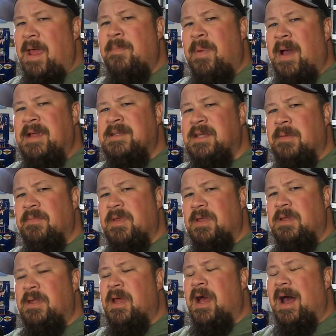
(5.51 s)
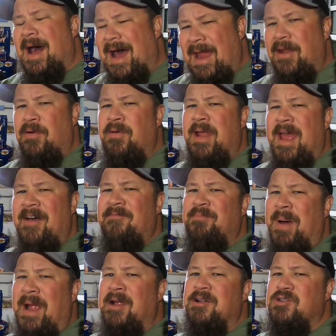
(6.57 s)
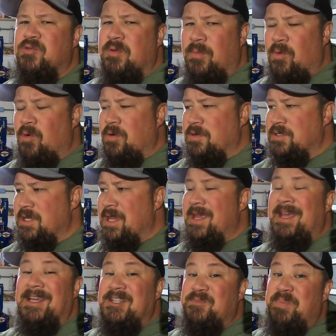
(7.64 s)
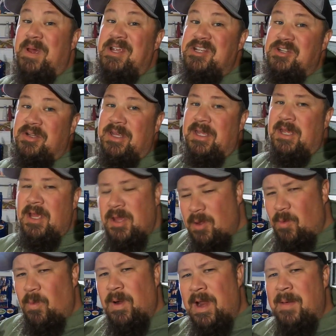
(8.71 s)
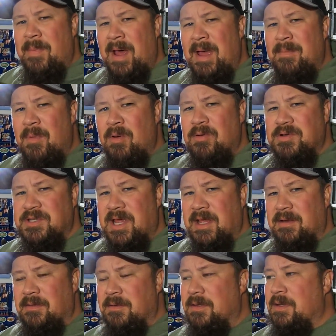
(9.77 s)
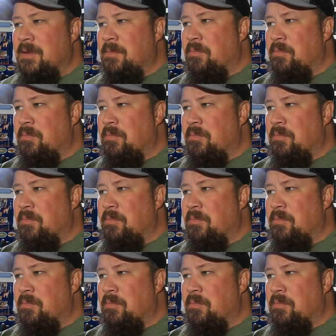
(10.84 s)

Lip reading: I buy something, I don't have buyer's remorse, especially when I buy a motorcycle.